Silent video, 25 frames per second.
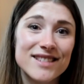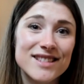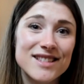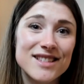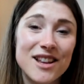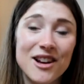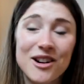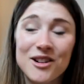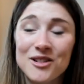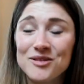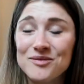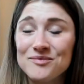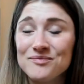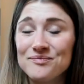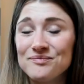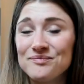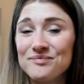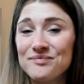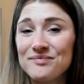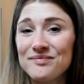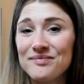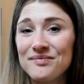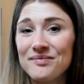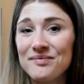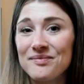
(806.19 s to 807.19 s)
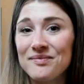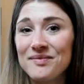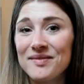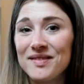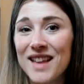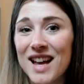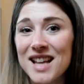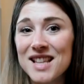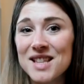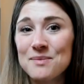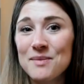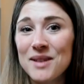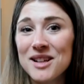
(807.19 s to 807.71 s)
So
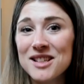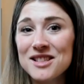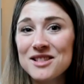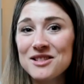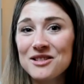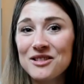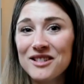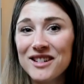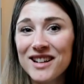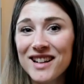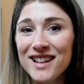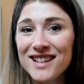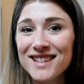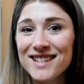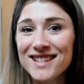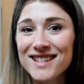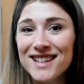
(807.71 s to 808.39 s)
that's my story.